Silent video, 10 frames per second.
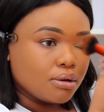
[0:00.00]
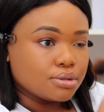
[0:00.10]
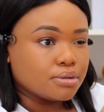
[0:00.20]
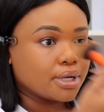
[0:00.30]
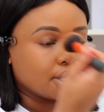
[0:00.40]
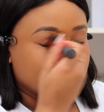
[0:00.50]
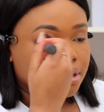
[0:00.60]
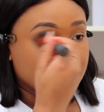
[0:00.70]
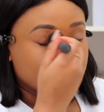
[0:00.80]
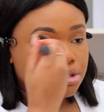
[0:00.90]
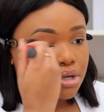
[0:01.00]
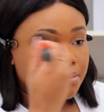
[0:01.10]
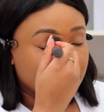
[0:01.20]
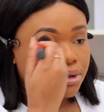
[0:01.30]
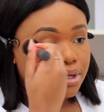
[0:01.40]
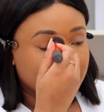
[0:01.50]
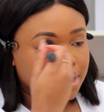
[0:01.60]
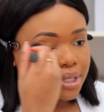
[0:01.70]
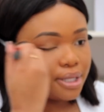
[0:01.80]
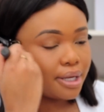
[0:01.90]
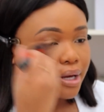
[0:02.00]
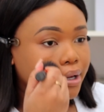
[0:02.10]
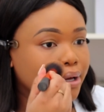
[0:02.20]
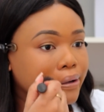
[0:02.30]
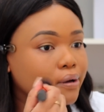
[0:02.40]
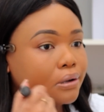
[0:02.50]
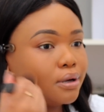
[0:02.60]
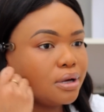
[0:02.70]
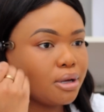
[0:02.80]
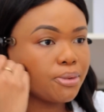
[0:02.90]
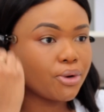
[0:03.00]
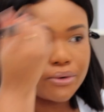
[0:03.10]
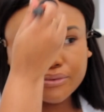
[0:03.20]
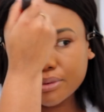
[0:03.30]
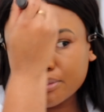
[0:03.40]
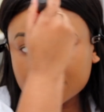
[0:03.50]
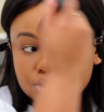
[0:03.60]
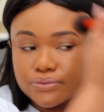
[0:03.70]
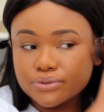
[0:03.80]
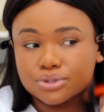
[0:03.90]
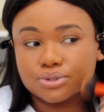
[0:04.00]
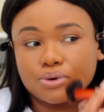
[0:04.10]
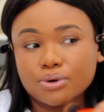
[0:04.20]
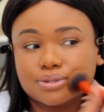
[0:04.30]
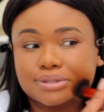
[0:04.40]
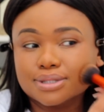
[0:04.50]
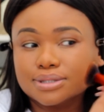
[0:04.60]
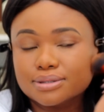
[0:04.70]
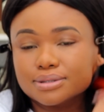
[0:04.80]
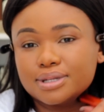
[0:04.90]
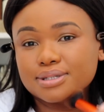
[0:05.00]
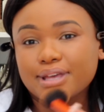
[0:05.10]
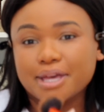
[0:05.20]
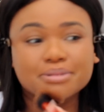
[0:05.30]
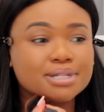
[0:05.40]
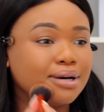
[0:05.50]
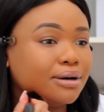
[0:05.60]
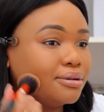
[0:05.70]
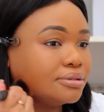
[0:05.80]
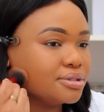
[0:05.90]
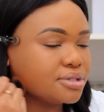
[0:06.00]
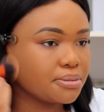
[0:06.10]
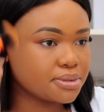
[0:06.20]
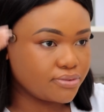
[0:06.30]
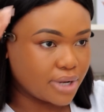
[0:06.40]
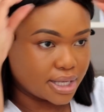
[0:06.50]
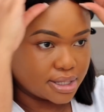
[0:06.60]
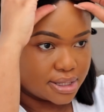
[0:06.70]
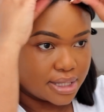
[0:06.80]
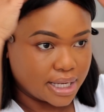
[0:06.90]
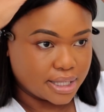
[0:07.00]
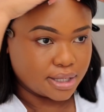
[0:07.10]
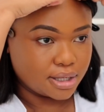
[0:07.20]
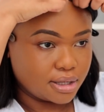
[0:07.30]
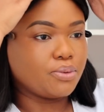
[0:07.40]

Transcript: Or do I shop locally here? I'm over most of the stores in Cape Town in terms of like designer.